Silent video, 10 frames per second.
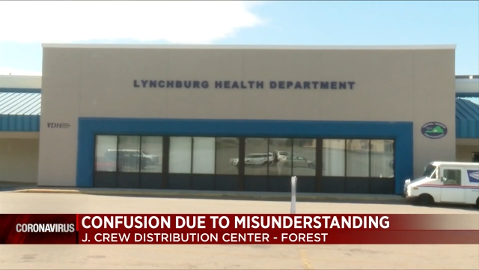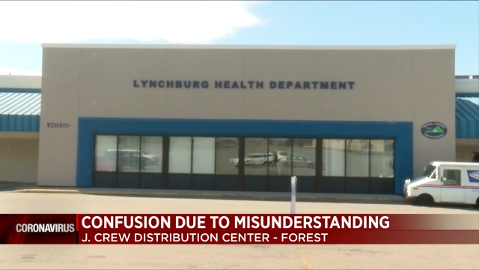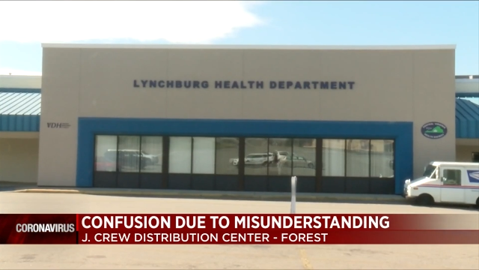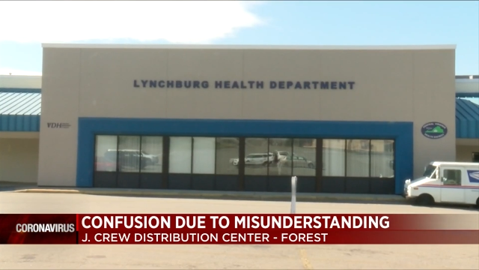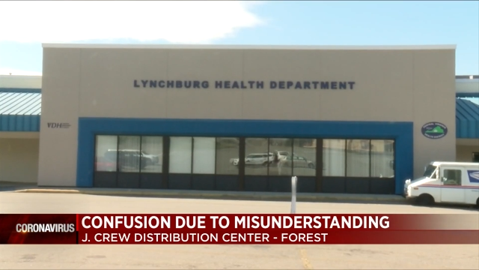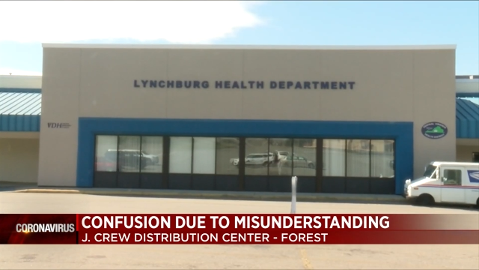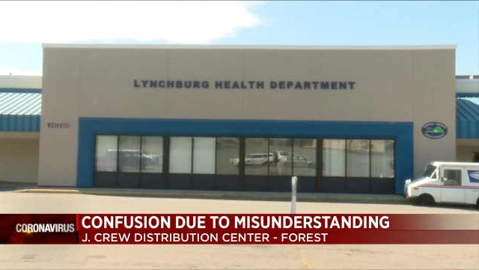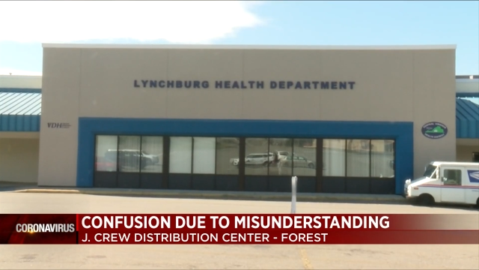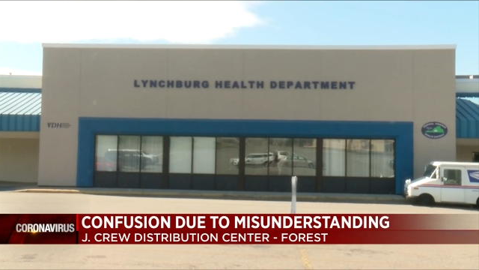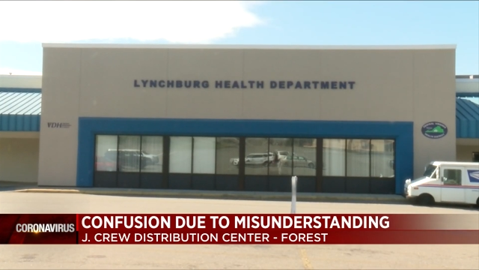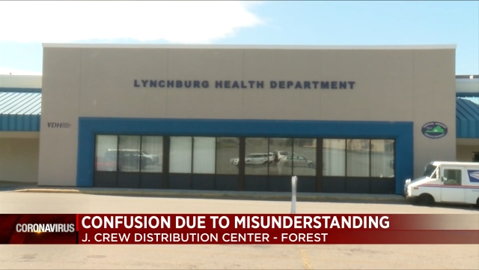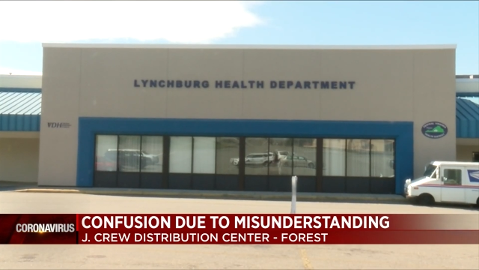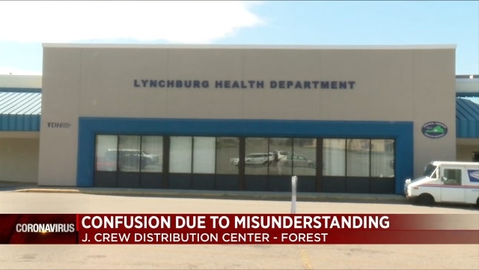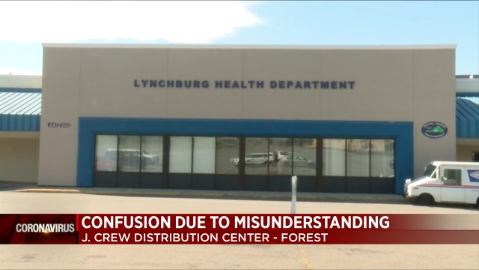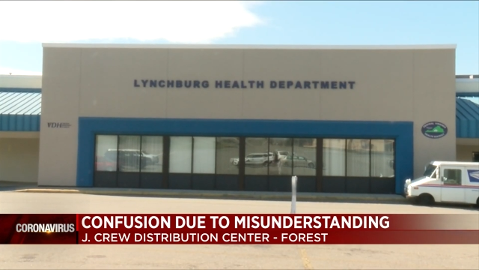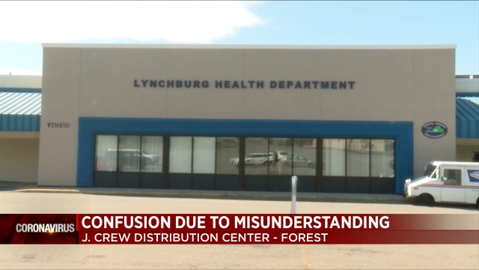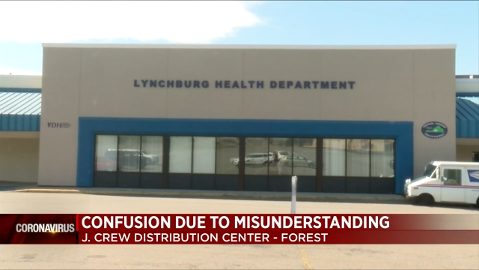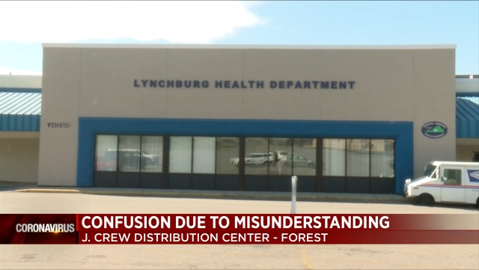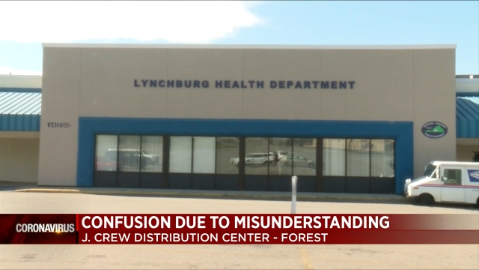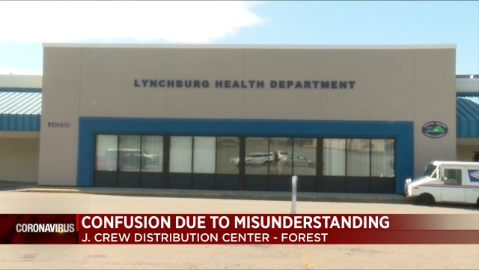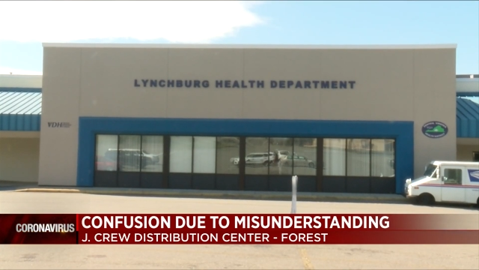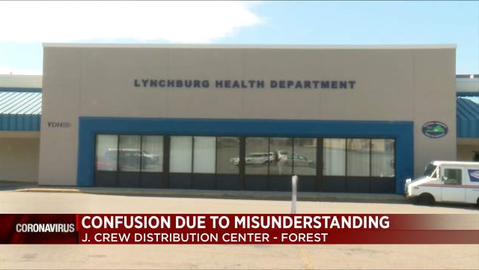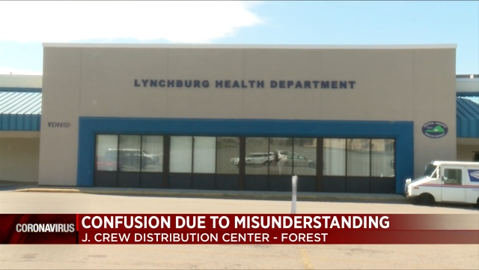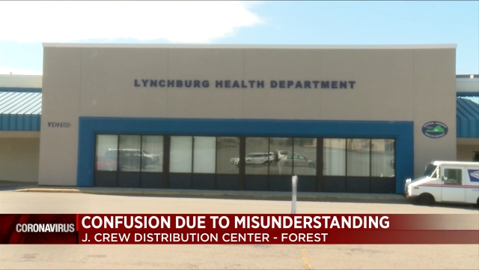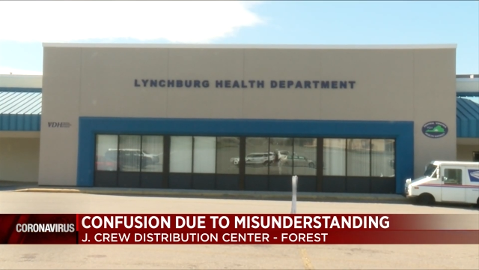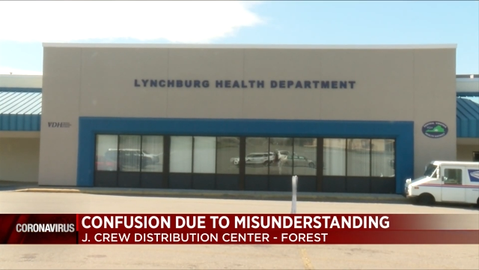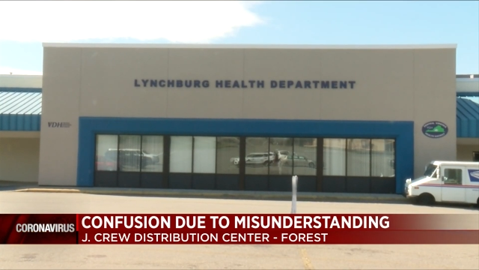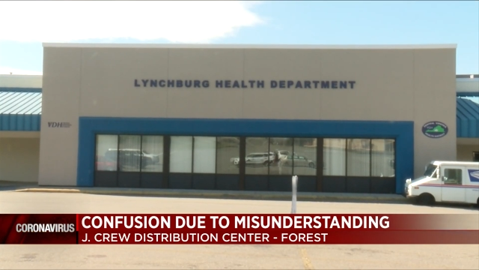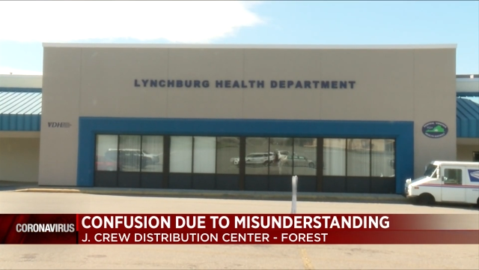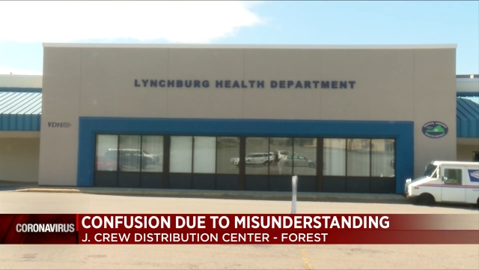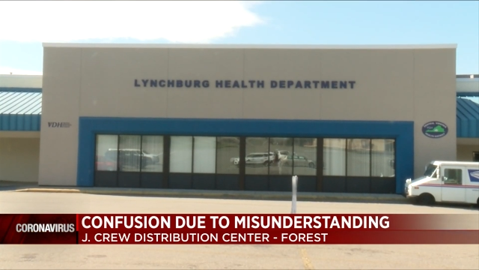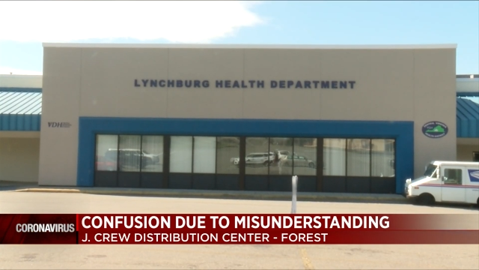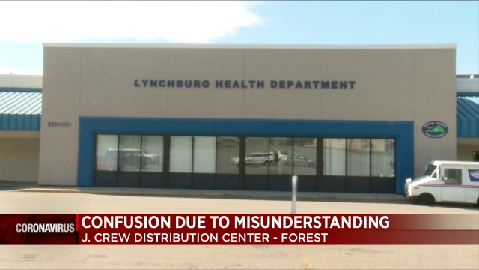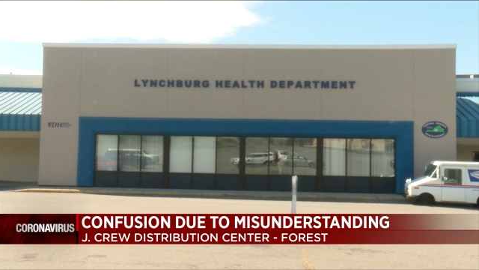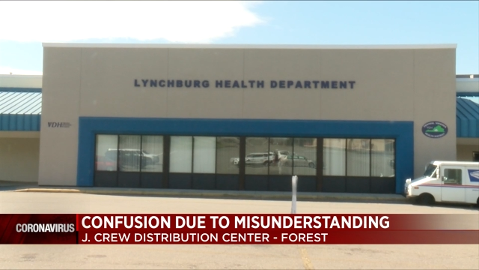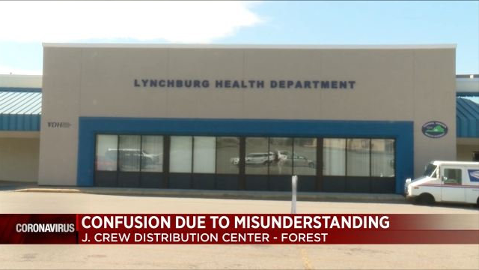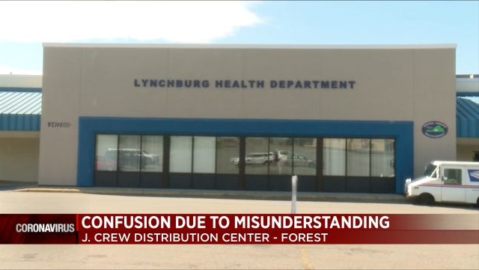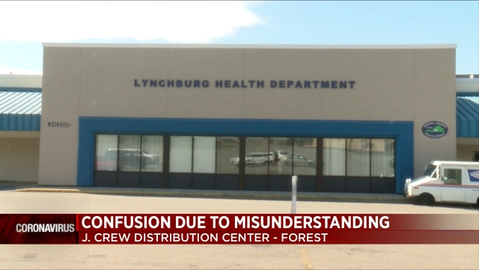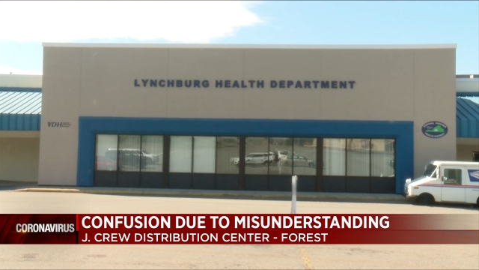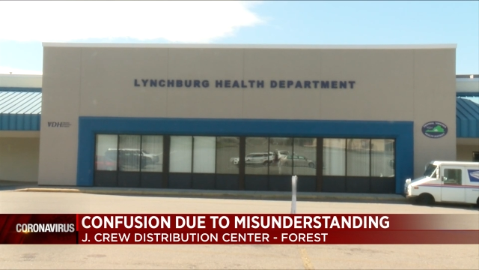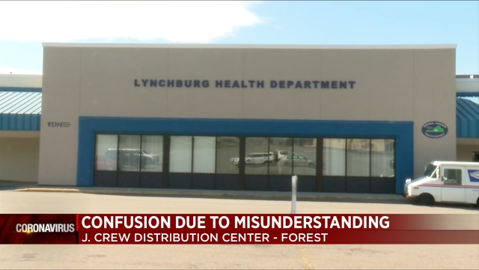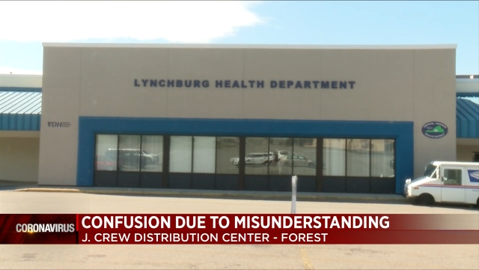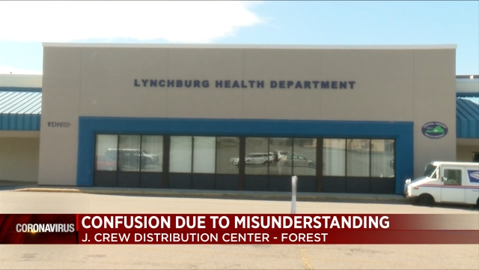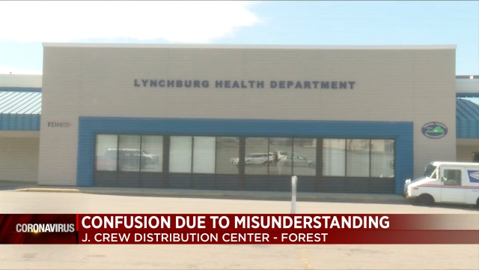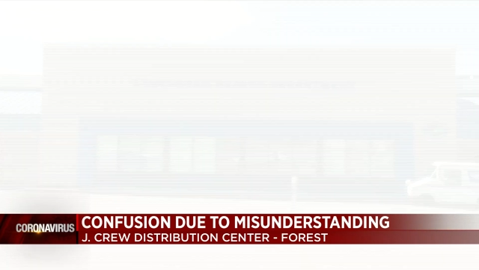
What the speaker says: Nobody's mouth can be seen.